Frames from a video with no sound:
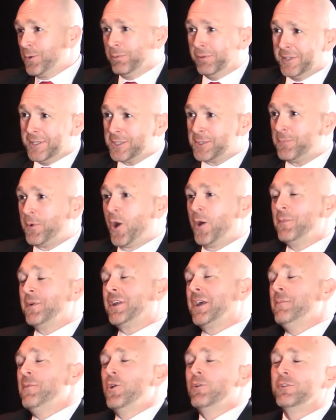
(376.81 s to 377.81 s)
Police Department to
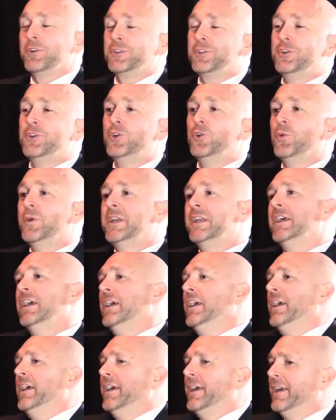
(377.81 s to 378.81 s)
come over too, and
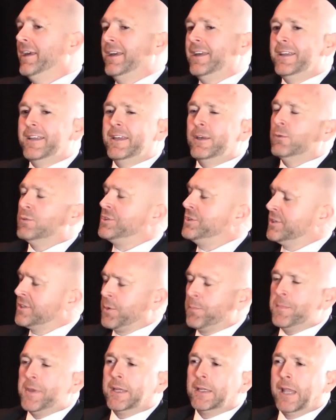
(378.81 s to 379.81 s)
it was just a
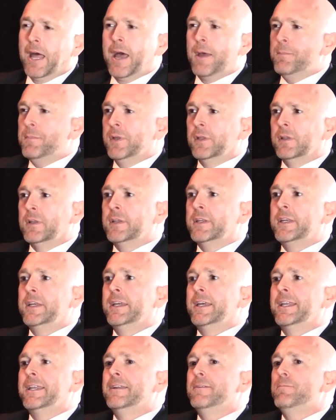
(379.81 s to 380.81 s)
big liability.
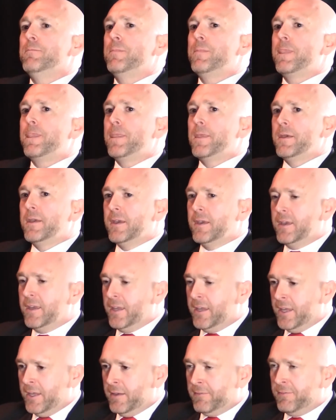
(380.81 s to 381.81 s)
And
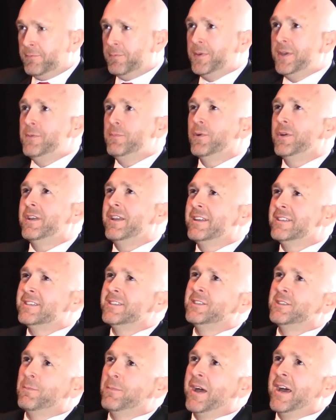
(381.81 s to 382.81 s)
if people, and this
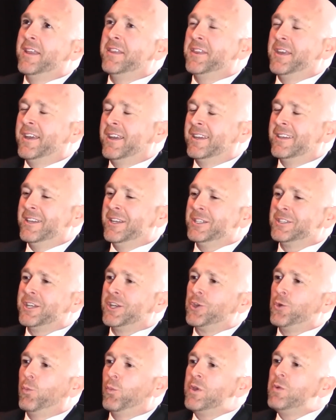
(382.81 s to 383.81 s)
is the bad thing, it's like
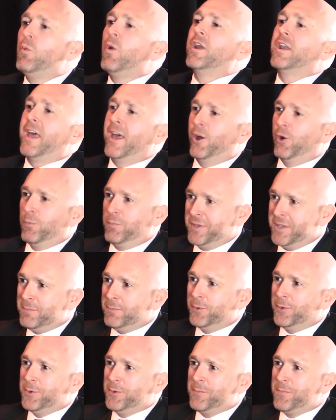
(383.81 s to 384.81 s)
we want to help
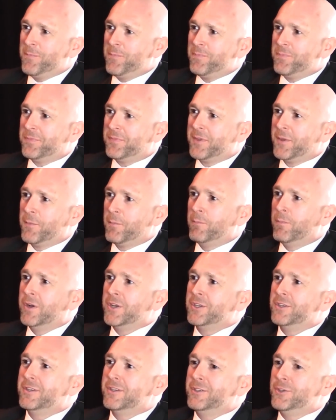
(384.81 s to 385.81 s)
people, but
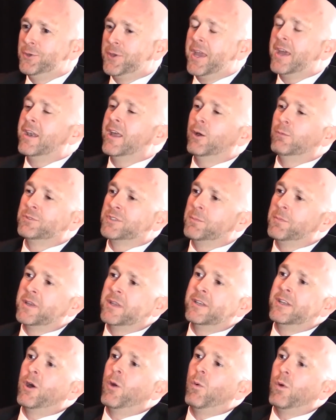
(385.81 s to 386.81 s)
you can't help somebody
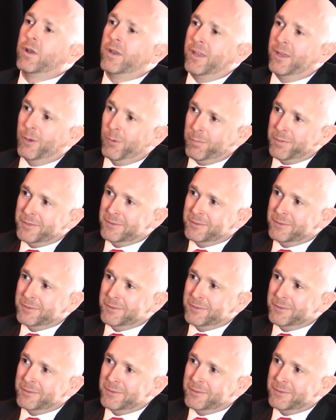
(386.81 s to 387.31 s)
that don't want help.